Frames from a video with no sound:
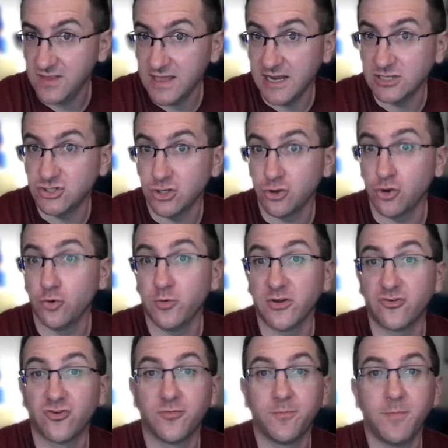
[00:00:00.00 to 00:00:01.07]
the NHL going to
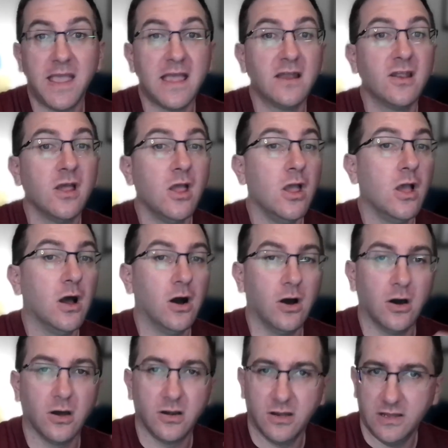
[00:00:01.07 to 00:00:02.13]
expand?
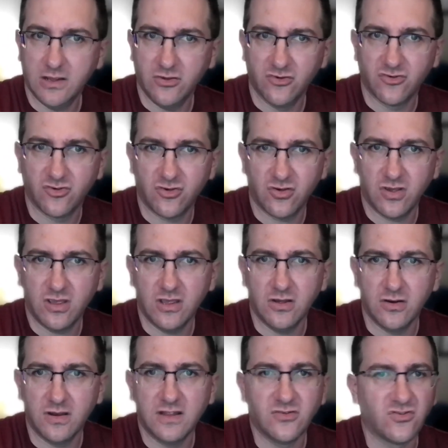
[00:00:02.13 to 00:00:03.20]
Uh, is
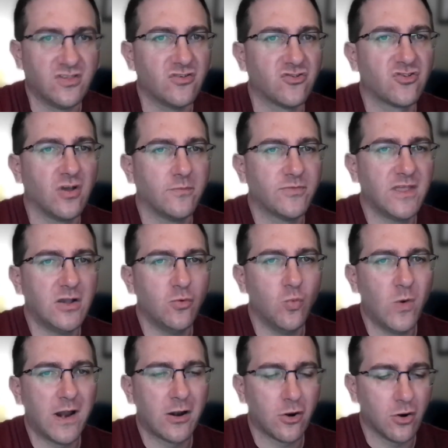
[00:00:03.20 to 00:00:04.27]
uh, is this something
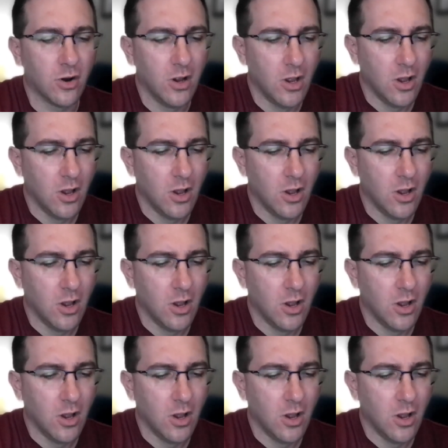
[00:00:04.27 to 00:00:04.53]
where?